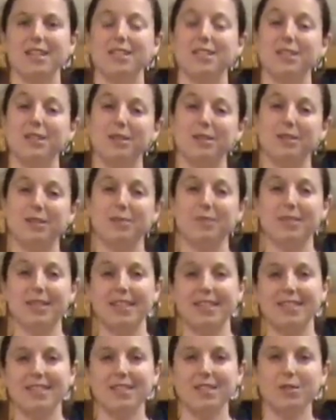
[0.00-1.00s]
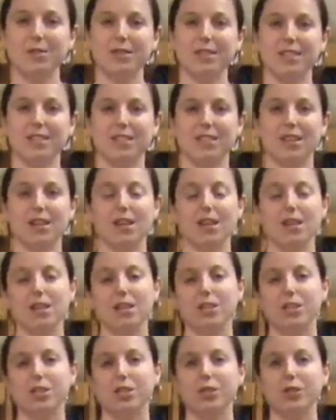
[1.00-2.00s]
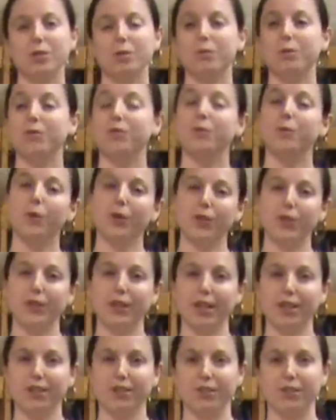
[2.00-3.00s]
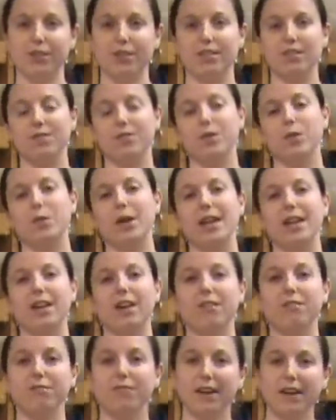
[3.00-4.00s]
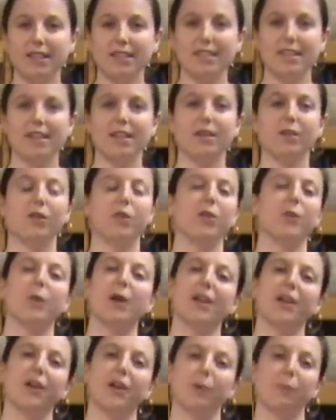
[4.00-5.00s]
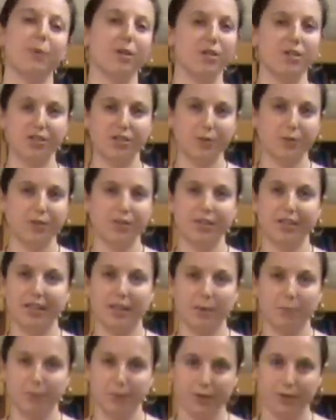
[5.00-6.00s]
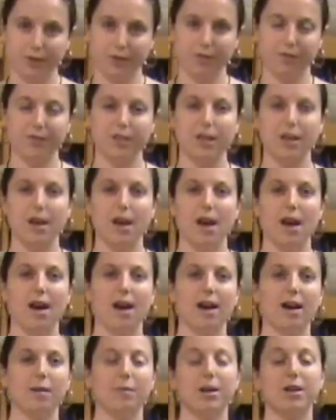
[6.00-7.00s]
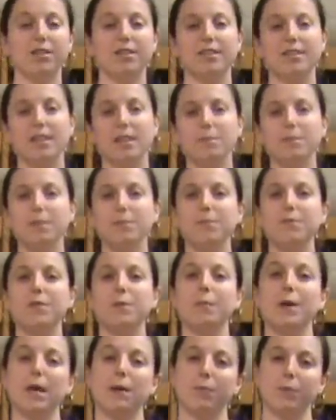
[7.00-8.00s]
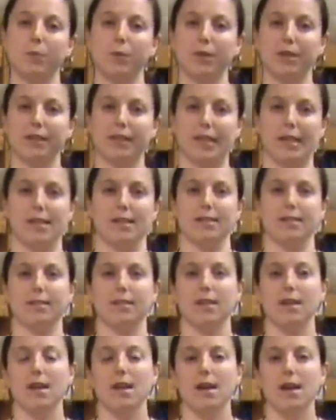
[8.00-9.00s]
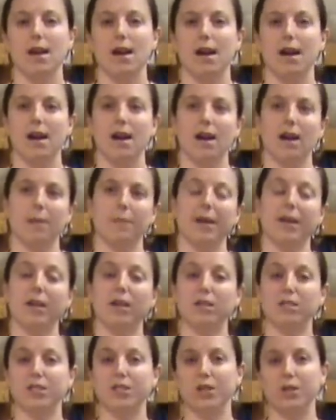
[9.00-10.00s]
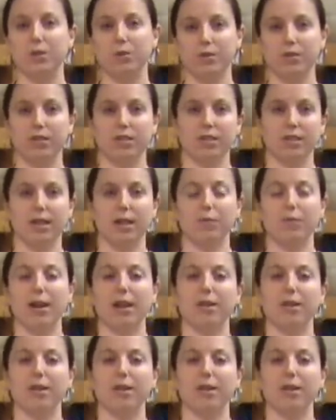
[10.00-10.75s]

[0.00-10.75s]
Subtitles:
So some things that you can do before you get your Nooks if you're waiting on funding or you're waiting on a purchase order to get approved are to set up some of the paperwork things. And also to get